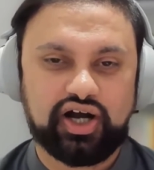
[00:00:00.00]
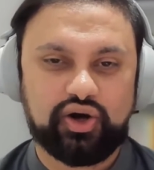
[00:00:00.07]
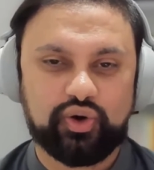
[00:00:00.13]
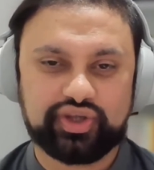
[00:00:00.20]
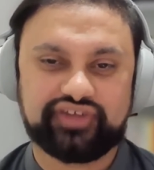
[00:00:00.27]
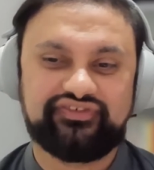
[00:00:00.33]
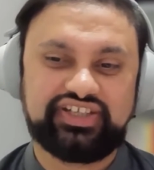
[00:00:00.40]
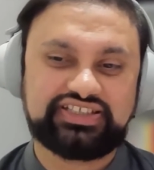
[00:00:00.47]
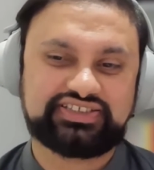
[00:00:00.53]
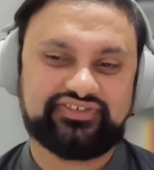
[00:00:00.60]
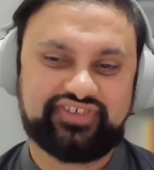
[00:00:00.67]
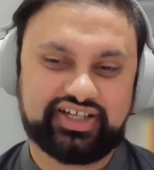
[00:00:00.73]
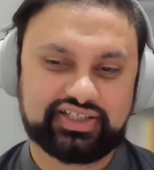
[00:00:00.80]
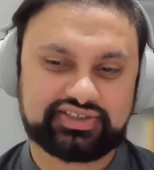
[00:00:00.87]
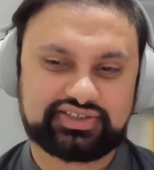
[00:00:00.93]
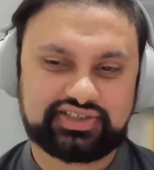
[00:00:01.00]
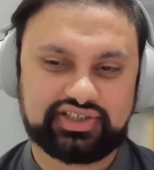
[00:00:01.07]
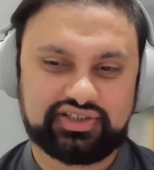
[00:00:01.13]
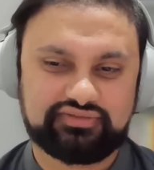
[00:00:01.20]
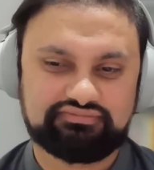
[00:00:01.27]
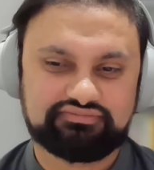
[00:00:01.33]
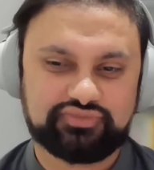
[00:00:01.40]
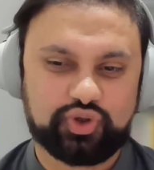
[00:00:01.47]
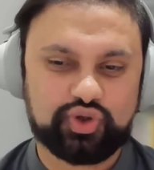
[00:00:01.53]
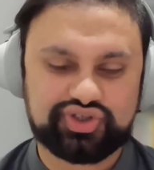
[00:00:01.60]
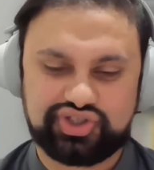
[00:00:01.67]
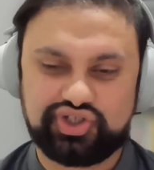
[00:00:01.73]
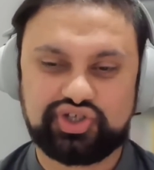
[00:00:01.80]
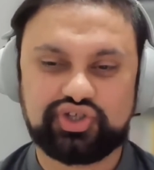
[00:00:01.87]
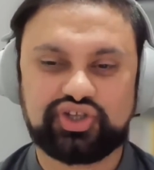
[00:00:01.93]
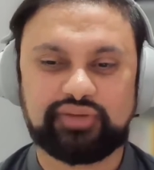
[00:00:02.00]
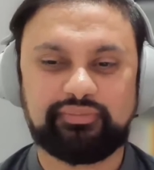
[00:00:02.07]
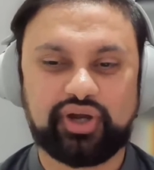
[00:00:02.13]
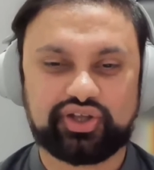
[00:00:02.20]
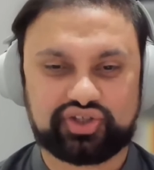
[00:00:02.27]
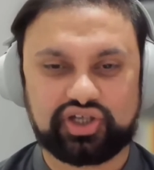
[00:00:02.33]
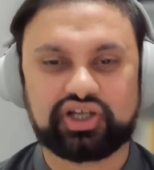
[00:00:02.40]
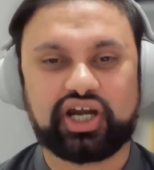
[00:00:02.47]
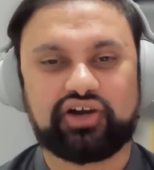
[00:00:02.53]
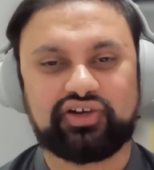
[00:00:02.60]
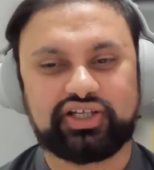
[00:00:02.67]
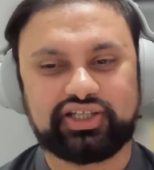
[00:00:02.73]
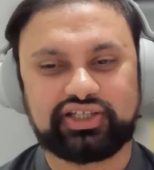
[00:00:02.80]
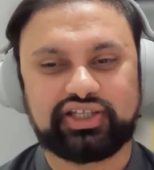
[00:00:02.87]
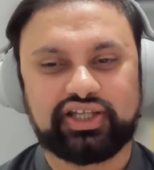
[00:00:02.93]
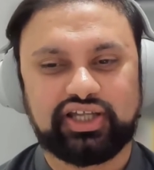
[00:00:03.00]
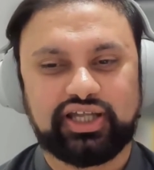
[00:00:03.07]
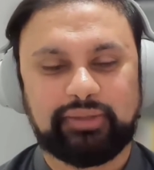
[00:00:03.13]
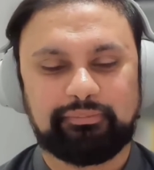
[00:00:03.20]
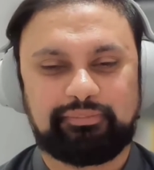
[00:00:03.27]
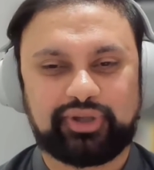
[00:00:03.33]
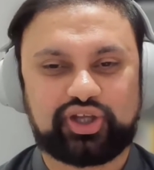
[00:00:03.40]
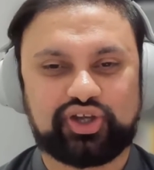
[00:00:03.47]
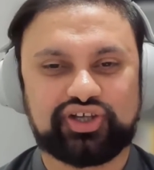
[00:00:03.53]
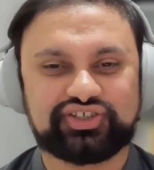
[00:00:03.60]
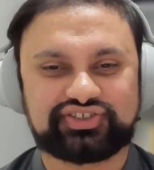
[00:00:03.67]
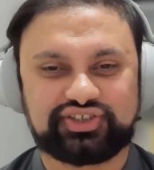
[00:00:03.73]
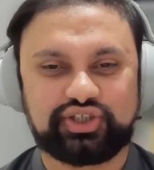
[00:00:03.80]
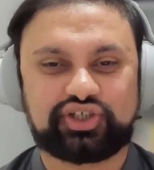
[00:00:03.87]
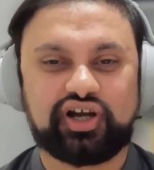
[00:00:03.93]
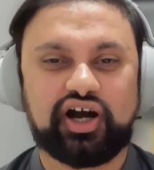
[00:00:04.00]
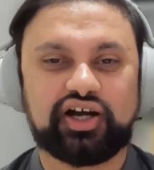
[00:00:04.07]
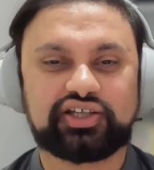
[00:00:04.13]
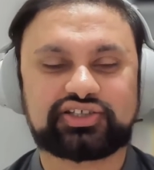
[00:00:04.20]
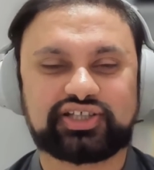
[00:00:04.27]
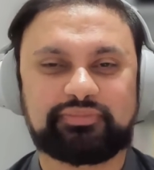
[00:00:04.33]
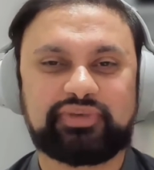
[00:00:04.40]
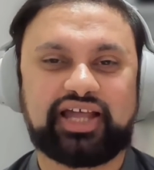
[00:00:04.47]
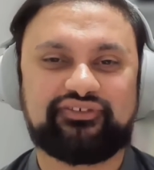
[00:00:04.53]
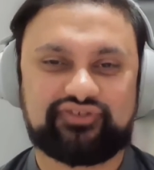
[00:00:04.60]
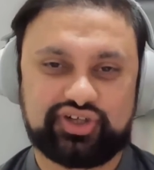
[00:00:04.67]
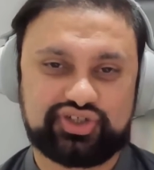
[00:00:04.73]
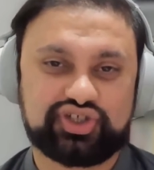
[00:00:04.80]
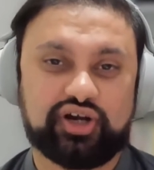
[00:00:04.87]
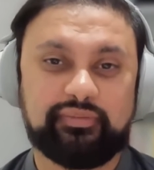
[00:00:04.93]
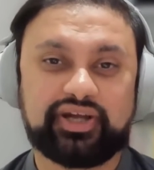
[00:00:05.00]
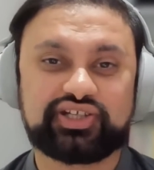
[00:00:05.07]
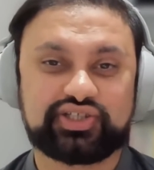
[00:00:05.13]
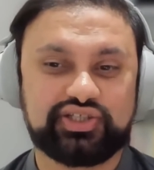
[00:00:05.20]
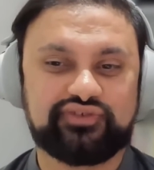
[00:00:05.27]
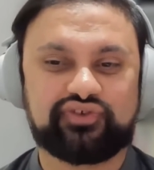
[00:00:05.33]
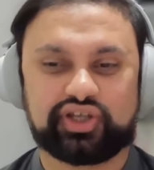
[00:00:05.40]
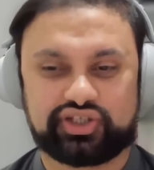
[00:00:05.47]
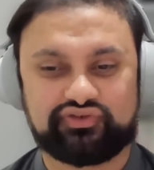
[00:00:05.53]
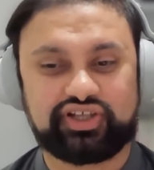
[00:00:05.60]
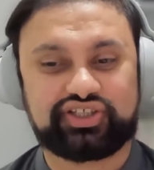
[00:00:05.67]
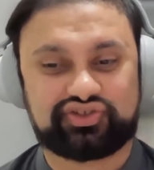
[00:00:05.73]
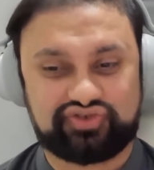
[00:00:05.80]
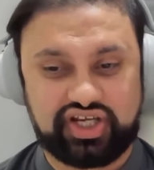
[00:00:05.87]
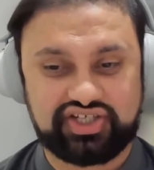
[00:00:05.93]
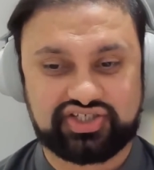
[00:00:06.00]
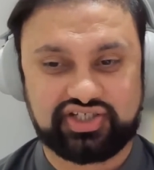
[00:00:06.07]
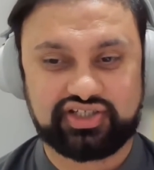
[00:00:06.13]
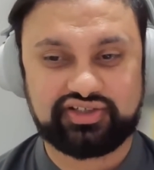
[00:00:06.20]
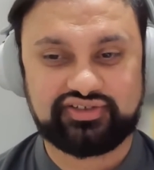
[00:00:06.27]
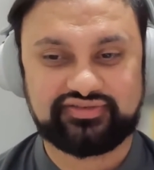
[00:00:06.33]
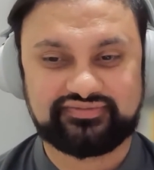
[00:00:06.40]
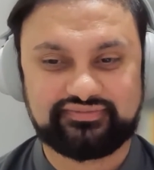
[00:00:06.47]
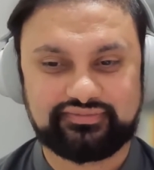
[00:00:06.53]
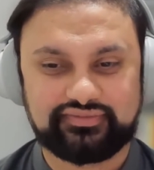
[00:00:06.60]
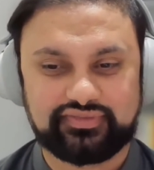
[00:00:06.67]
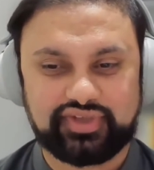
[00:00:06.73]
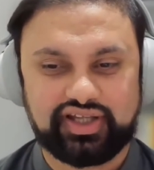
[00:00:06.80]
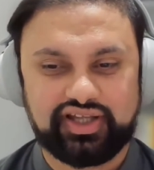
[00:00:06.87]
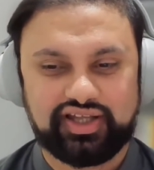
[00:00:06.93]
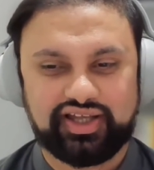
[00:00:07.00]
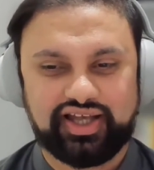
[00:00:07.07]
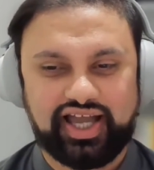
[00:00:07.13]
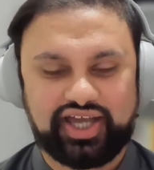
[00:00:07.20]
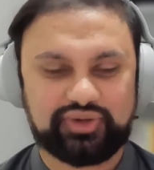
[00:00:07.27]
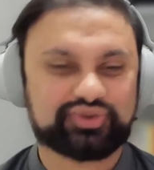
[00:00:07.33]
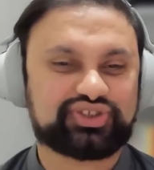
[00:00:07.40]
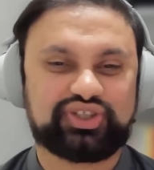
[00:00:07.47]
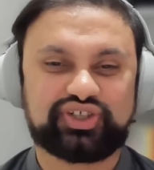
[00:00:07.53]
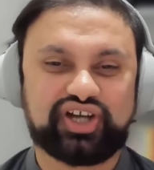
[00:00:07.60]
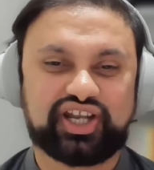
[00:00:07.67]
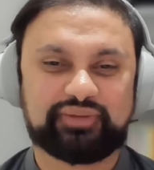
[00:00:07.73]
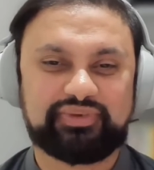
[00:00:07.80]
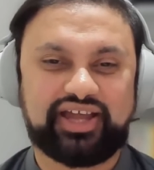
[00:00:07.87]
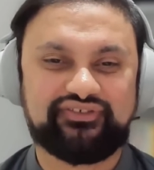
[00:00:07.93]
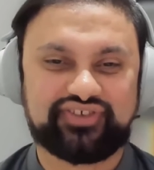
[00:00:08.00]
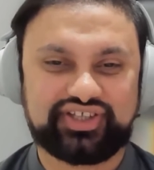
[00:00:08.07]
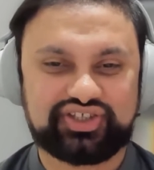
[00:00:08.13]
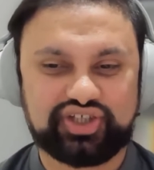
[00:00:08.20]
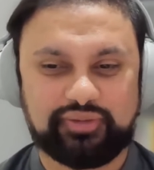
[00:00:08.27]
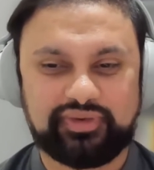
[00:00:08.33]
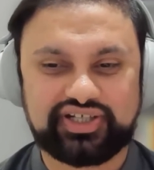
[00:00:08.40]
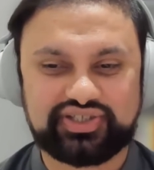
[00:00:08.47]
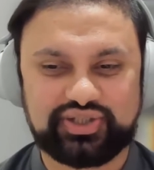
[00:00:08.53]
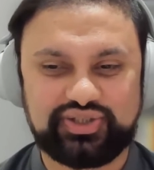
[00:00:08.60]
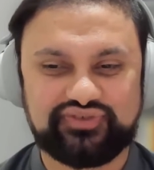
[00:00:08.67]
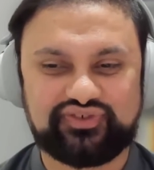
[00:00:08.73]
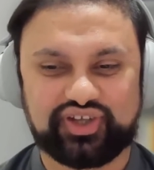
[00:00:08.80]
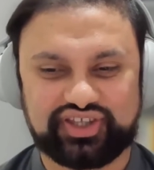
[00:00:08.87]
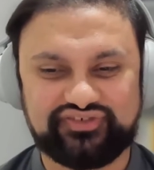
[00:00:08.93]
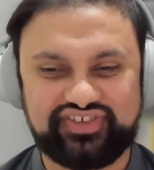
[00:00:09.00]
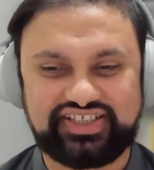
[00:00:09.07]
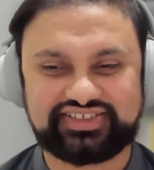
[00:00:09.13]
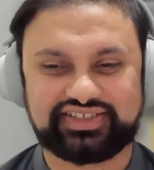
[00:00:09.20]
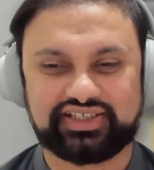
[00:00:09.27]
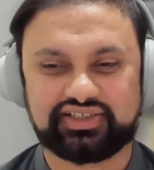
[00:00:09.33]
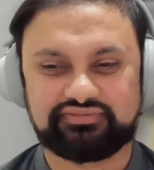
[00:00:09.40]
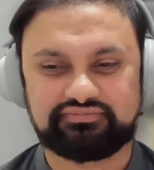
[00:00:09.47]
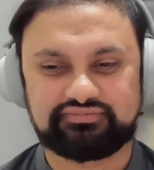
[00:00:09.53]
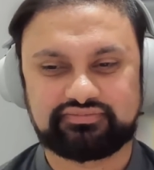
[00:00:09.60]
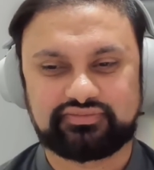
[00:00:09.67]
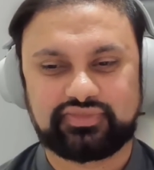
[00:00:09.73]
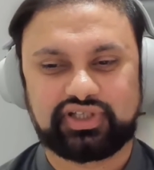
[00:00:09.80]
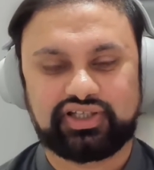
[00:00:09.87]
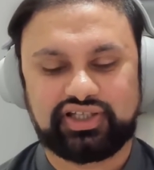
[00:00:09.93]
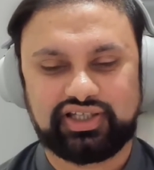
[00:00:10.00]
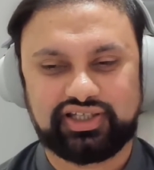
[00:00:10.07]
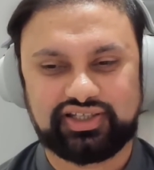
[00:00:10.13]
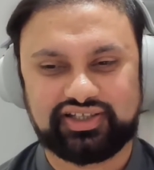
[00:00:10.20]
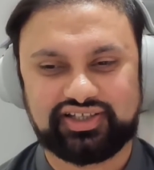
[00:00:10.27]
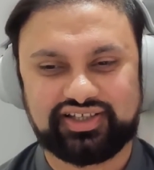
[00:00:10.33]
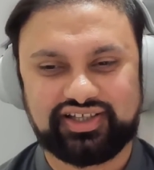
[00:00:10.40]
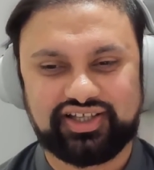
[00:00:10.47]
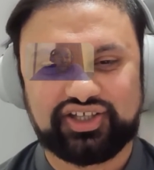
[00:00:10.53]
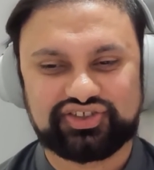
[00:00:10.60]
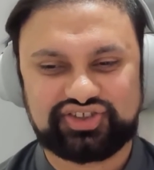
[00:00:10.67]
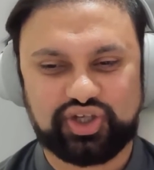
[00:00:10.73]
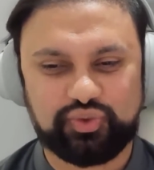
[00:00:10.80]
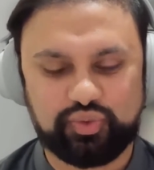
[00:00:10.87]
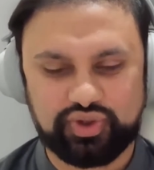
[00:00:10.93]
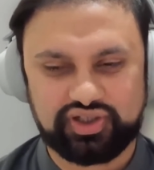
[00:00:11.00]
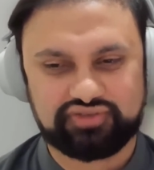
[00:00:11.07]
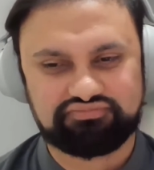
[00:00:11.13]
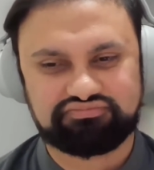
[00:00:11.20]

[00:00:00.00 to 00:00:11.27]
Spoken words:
or the visa first? Or should you do them both concurrently? Because you can't apply for a job until you've got the registration. And also, you can't apply for the job until you've got the visa. So,